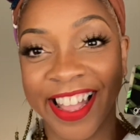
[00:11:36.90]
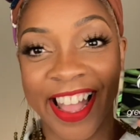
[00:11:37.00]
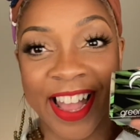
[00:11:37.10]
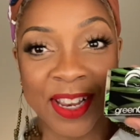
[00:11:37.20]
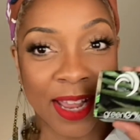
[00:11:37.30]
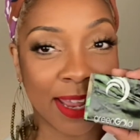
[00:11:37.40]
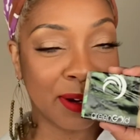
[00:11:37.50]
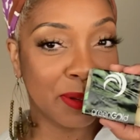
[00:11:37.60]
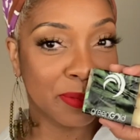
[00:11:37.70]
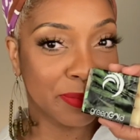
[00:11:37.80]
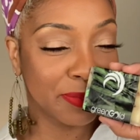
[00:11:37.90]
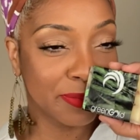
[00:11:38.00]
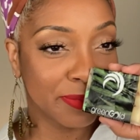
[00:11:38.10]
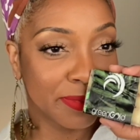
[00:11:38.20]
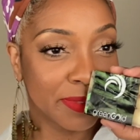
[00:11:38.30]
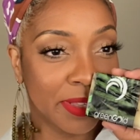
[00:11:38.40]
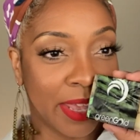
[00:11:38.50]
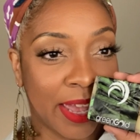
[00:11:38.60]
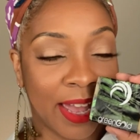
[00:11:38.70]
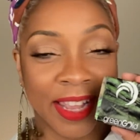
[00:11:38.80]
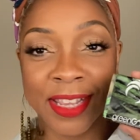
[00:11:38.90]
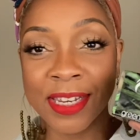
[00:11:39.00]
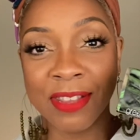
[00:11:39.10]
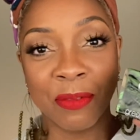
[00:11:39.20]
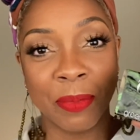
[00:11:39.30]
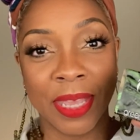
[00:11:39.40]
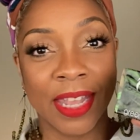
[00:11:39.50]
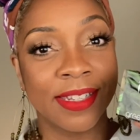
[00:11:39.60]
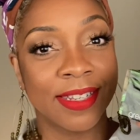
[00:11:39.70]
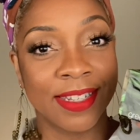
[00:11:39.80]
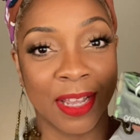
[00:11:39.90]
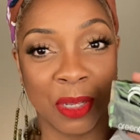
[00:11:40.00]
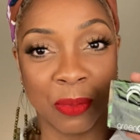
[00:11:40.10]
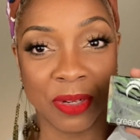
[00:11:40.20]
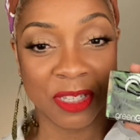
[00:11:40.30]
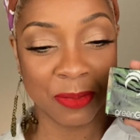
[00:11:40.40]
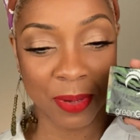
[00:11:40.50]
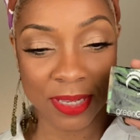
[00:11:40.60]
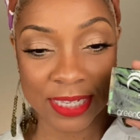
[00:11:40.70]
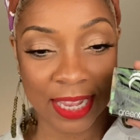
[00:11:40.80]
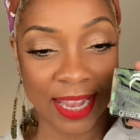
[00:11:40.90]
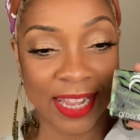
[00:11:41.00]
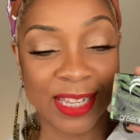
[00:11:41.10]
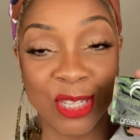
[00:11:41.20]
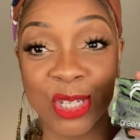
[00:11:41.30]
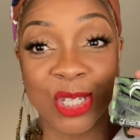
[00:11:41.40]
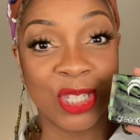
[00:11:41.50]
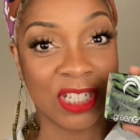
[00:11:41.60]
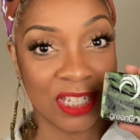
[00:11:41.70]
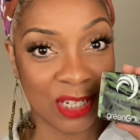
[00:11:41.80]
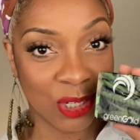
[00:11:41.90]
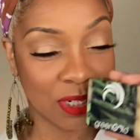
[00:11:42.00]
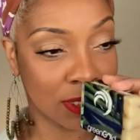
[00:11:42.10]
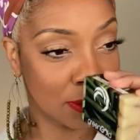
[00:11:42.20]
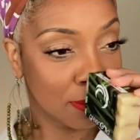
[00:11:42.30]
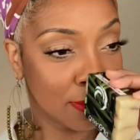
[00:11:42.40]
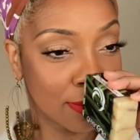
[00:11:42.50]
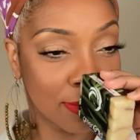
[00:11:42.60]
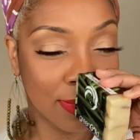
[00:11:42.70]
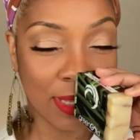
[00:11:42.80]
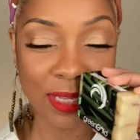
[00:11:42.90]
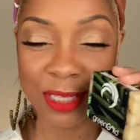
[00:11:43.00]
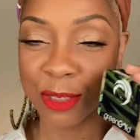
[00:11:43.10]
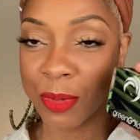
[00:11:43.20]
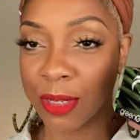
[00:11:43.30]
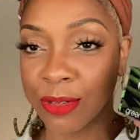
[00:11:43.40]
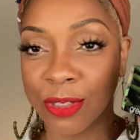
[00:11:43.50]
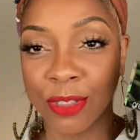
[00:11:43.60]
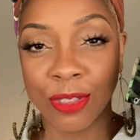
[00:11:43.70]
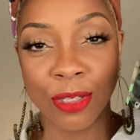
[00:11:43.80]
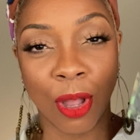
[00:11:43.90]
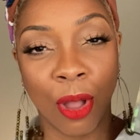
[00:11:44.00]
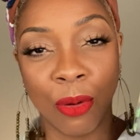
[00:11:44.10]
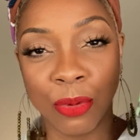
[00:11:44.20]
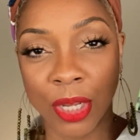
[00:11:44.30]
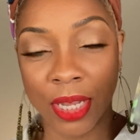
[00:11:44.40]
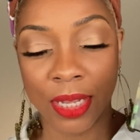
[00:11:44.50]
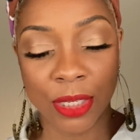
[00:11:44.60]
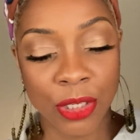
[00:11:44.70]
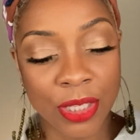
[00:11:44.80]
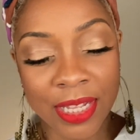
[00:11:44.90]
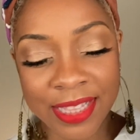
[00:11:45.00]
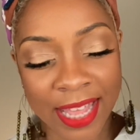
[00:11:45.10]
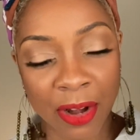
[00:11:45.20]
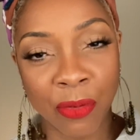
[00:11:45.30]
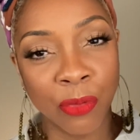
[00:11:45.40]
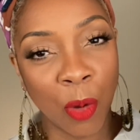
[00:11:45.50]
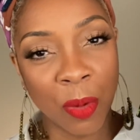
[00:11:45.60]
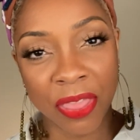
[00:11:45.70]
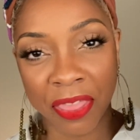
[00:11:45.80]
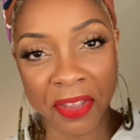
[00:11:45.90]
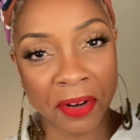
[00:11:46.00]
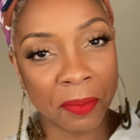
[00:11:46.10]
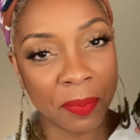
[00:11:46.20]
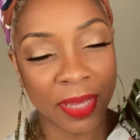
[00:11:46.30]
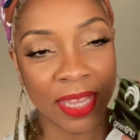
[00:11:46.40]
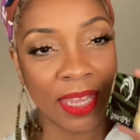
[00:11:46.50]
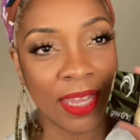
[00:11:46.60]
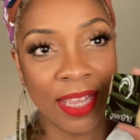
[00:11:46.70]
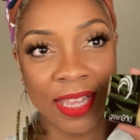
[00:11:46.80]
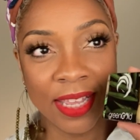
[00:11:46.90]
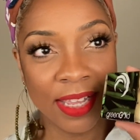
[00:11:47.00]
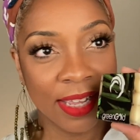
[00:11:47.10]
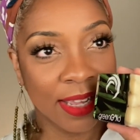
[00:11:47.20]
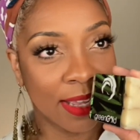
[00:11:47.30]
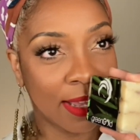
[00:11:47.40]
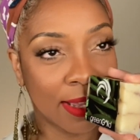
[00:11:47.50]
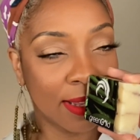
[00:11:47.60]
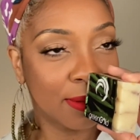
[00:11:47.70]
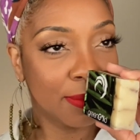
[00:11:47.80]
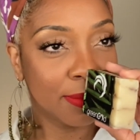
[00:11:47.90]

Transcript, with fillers: I, I don't, I couldn't even begin to tell you what it smells like. It's just delicious. It smells so good. It's that aromatherapy, um,